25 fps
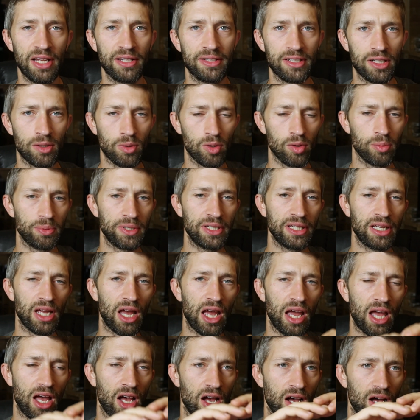there will be
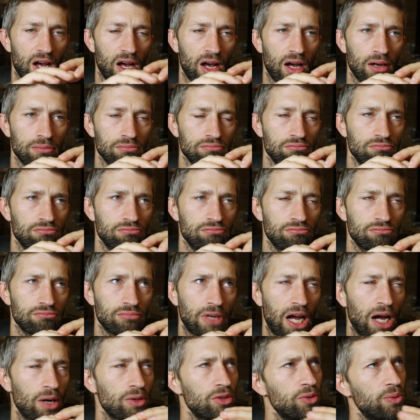
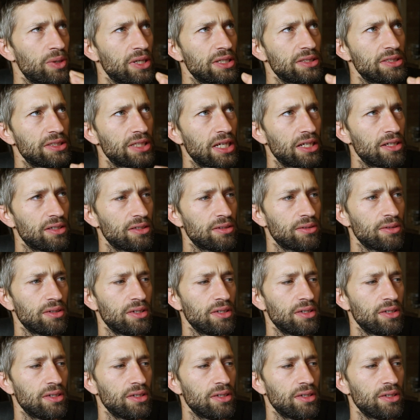how do I say that?